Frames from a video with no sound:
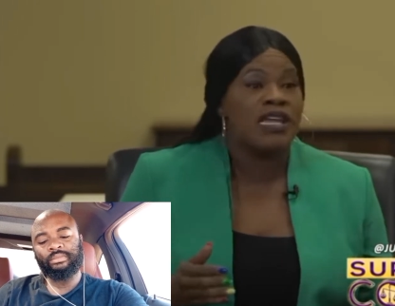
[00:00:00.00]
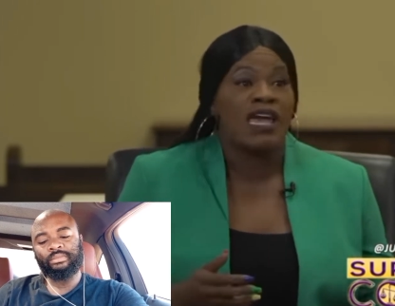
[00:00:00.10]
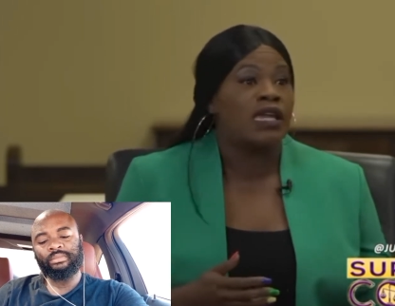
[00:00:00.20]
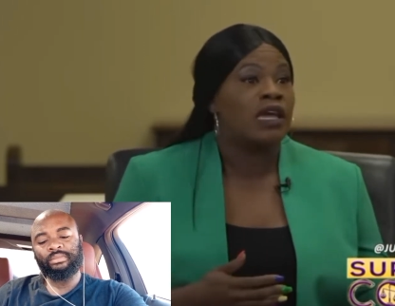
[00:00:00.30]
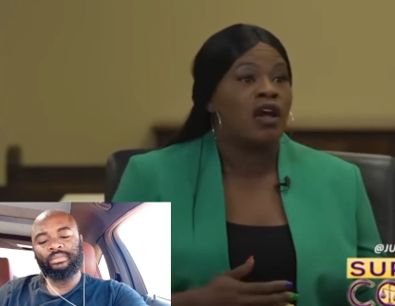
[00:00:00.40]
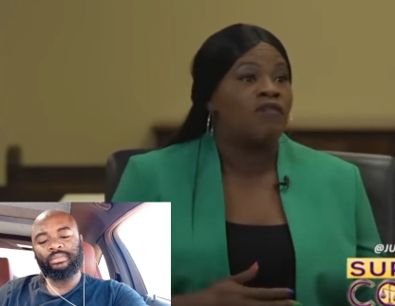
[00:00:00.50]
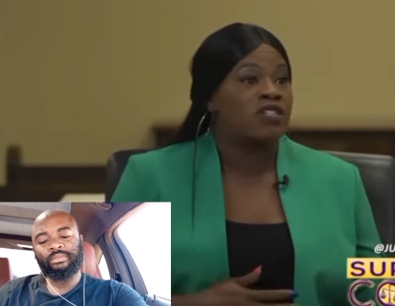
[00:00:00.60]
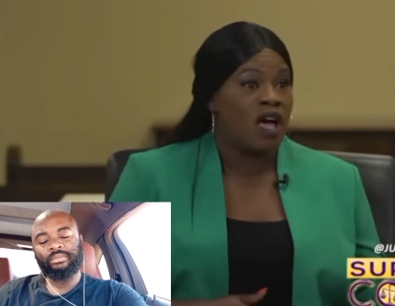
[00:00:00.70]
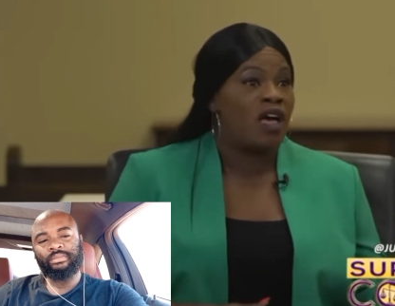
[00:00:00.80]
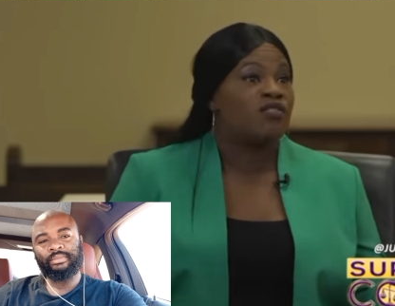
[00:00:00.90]
Speaker 1: If mm-hmm. he's taking
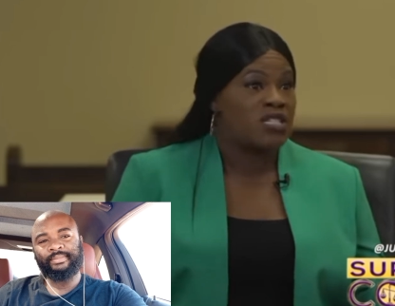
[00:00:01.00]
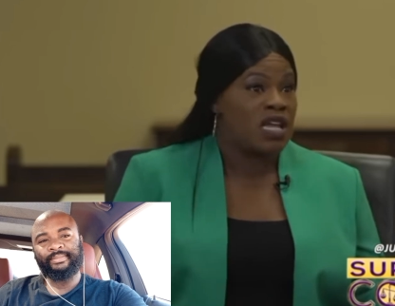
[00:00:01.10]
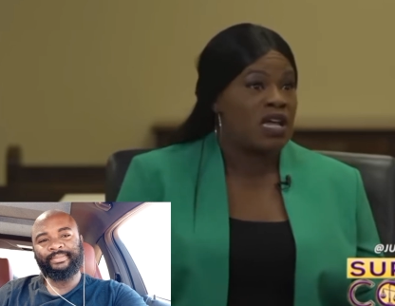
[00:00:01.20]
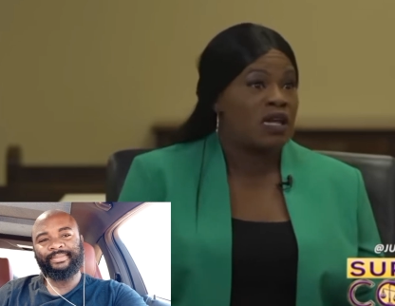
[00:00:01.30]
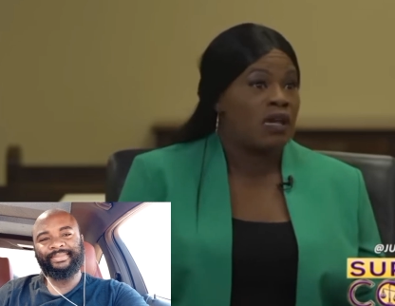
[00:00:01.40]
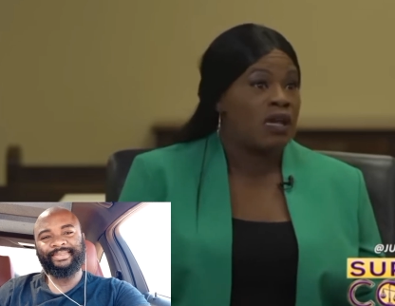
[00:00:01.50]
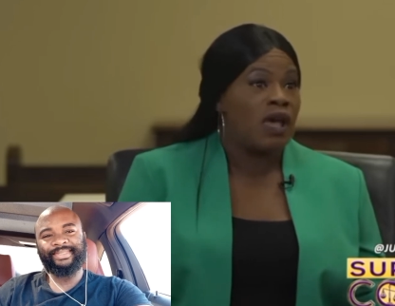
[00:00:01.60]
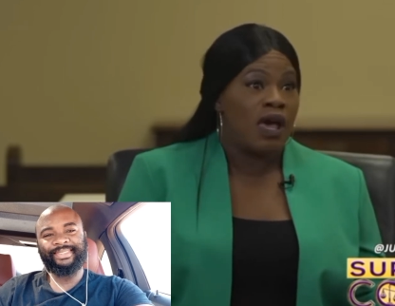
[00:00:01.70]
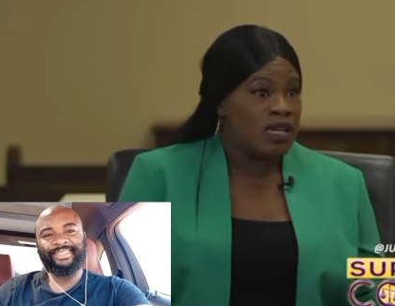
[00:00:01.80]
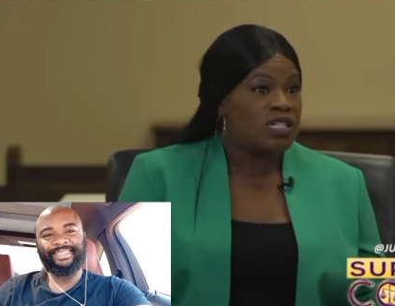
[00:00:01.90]
care of his other
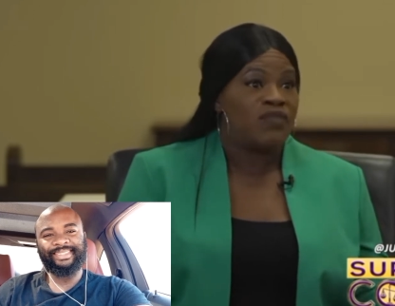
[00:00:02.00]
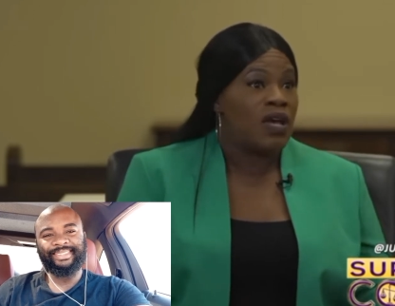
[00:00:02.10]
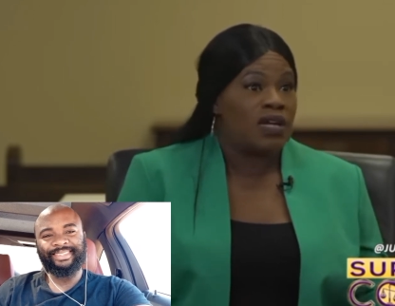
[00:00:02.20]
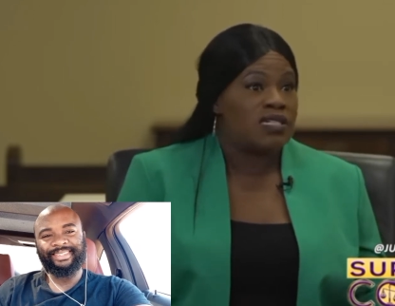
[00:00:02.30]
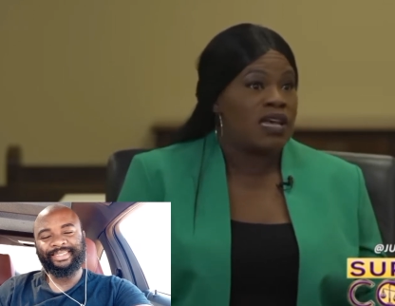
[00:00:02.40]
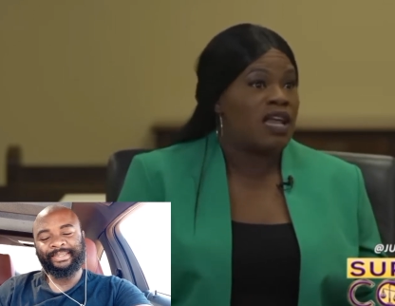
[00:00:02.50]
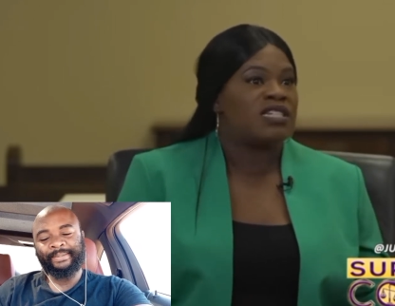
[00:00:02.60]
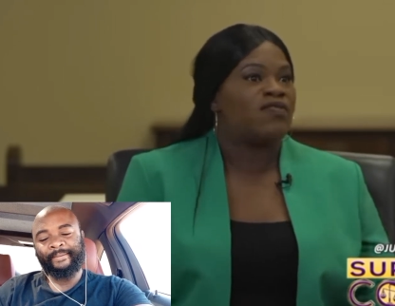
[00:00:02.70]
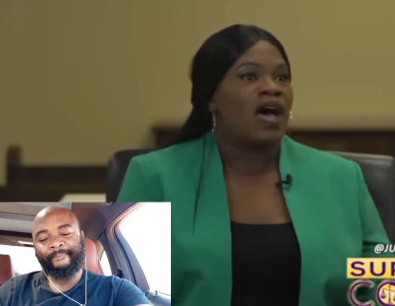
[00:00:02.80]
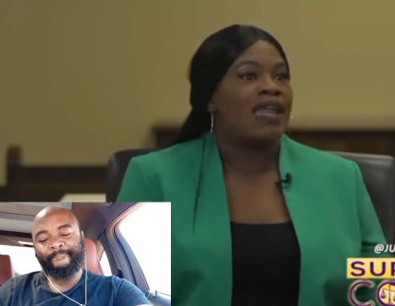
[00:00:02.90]
son and his
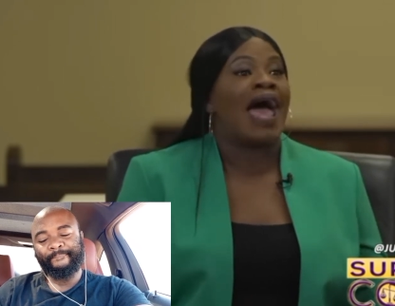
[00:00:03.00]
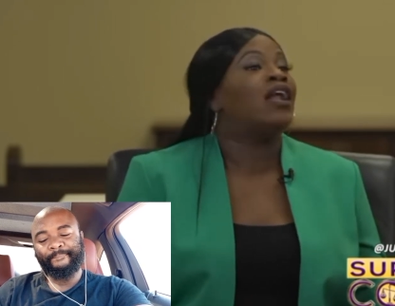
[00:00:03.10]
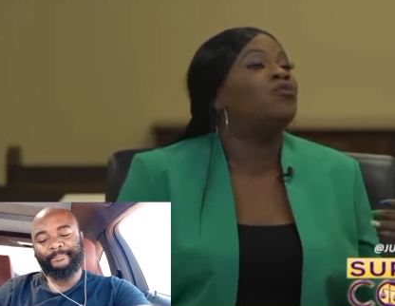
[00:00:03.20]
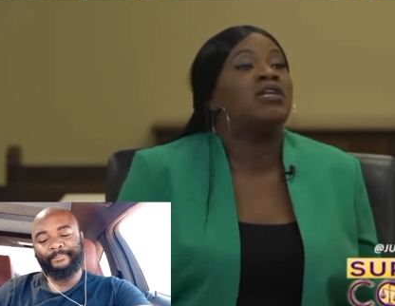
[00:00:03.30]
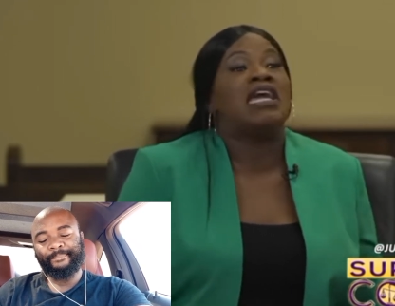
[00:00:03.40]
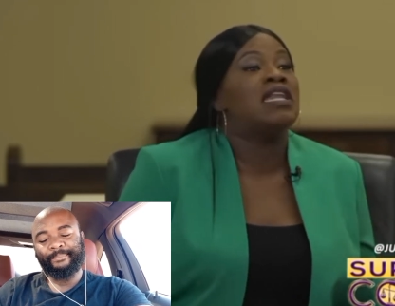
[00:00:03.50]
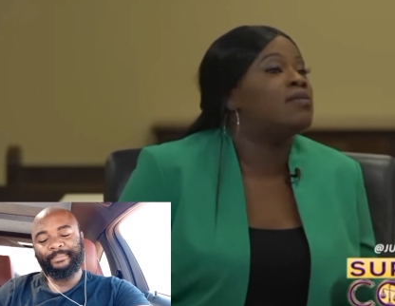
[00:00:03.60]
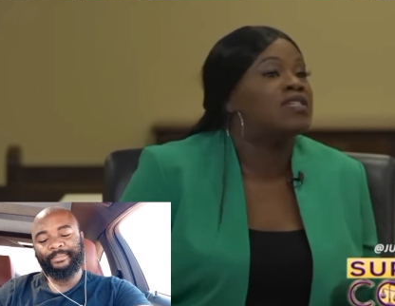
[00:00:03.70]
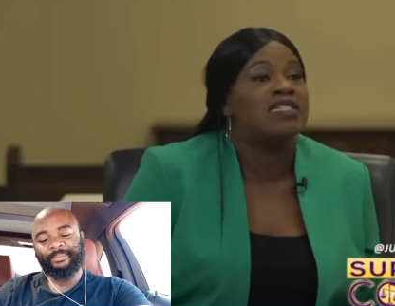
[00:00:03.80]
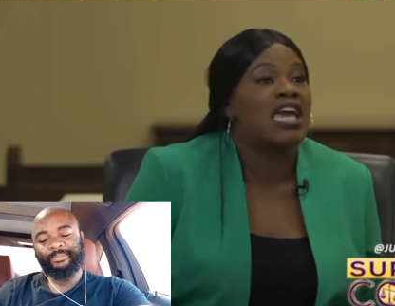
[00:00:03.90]
fiance, that's fine. I don't
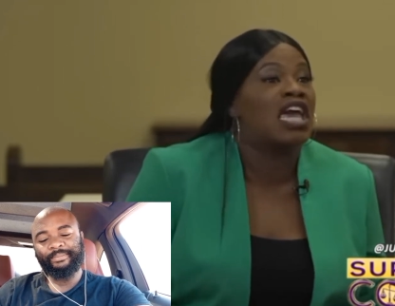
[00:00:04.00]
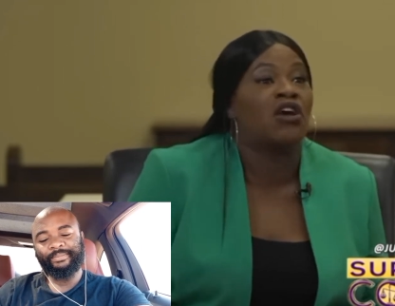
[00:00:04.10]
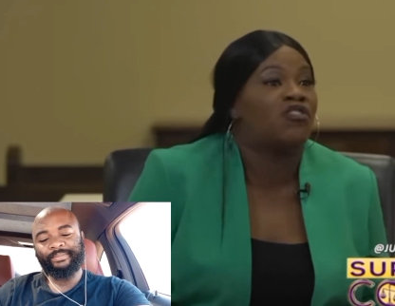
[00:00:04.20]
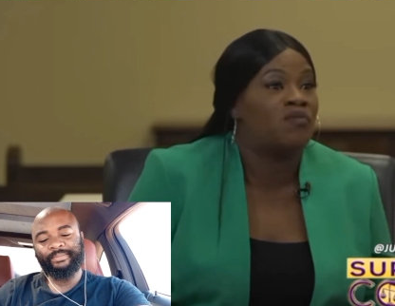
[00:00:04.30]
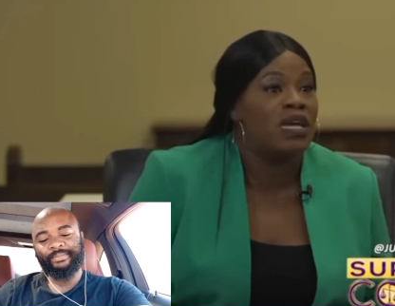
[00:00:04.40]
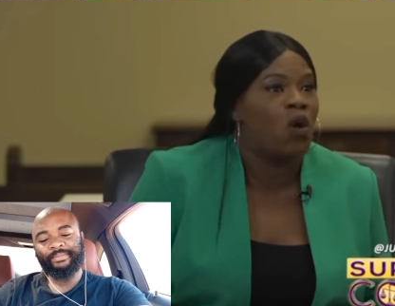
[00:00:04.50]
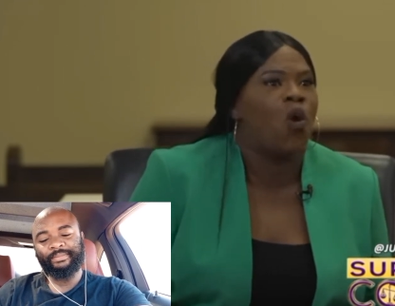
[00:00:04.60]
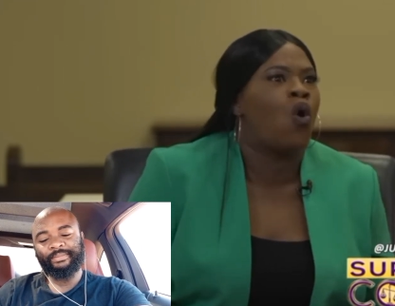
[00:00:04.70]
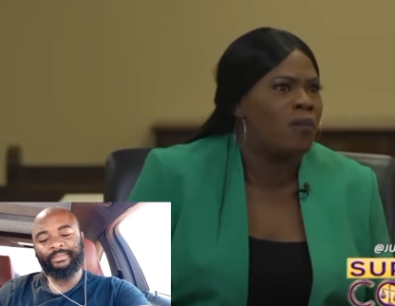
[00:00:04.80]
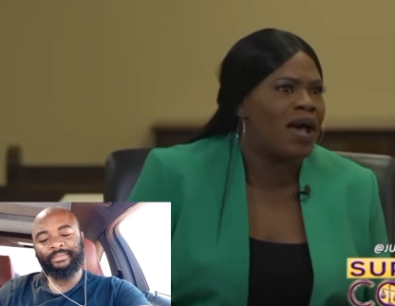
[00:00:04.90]
need him to take care of
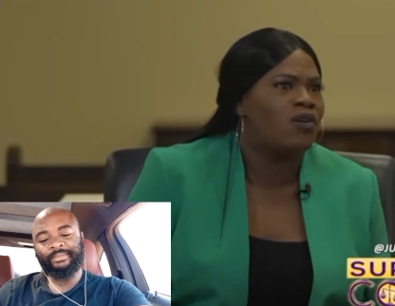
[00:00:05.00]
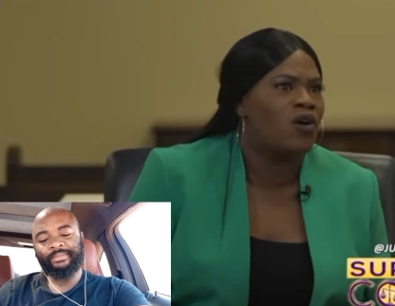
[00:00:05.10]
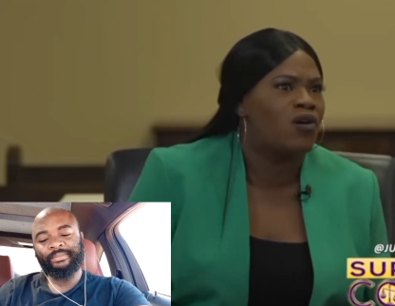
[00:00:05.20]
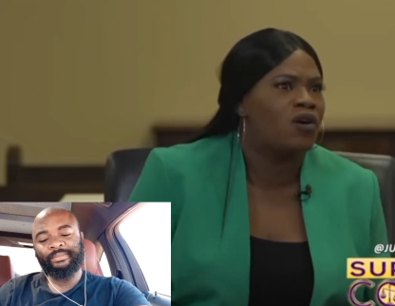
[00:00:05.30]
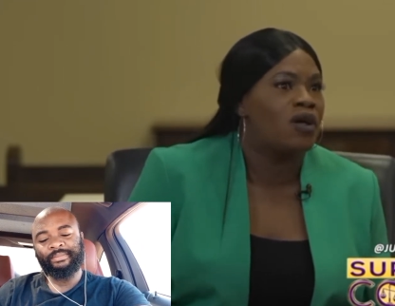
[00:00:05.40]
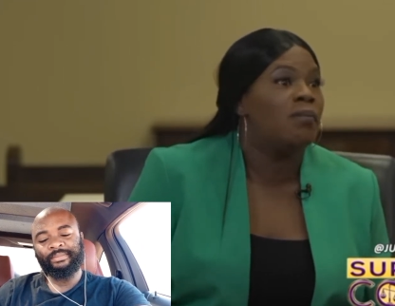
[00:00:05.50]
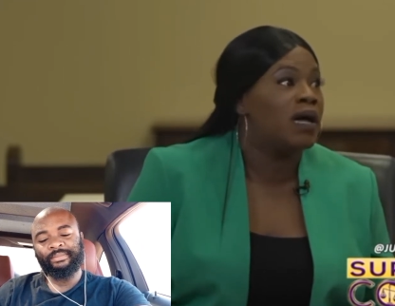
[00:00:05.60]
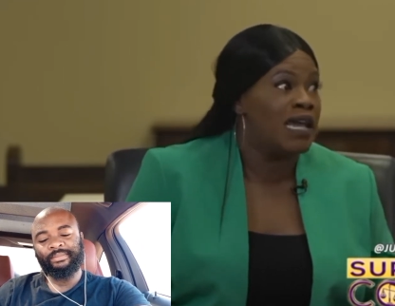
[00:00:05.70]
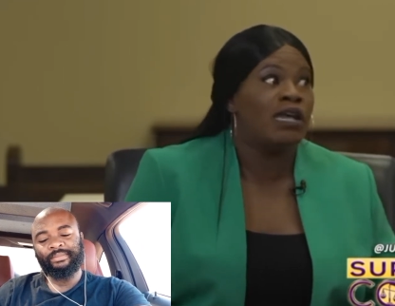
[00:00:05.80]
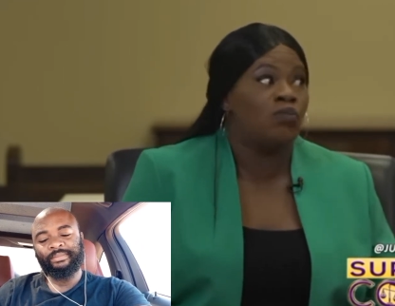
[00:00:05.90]
me or my daughter,
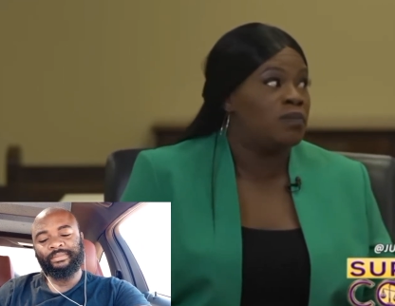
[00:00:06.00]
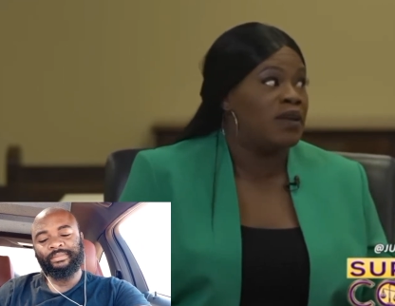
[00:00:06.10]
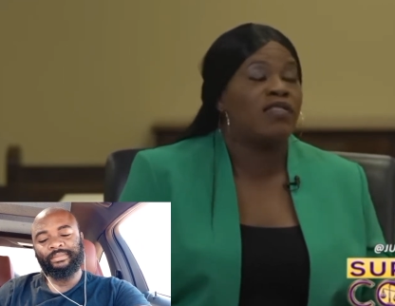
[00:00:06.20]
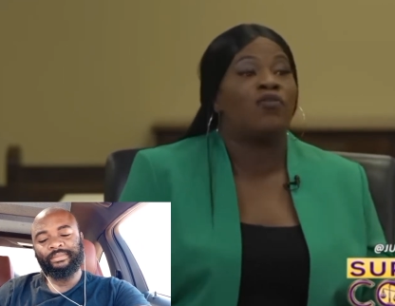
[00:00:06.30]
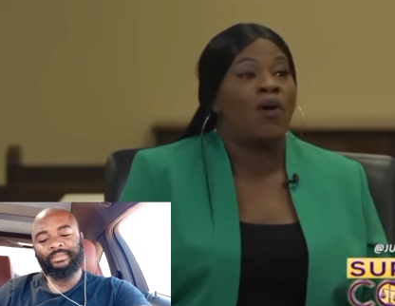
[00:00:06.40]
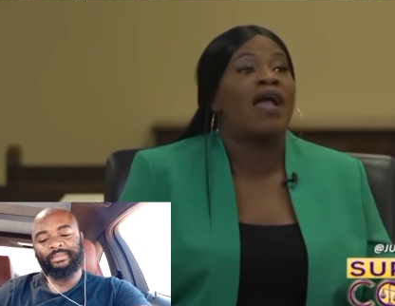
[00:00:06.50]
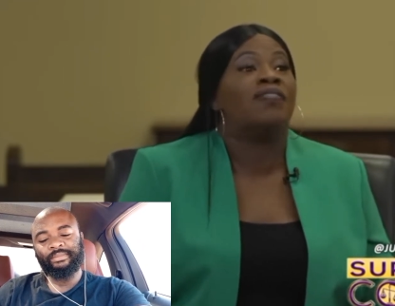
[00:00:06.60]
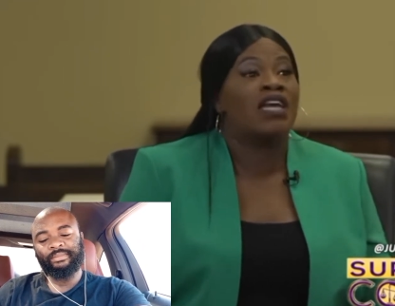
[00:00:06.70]
but it would be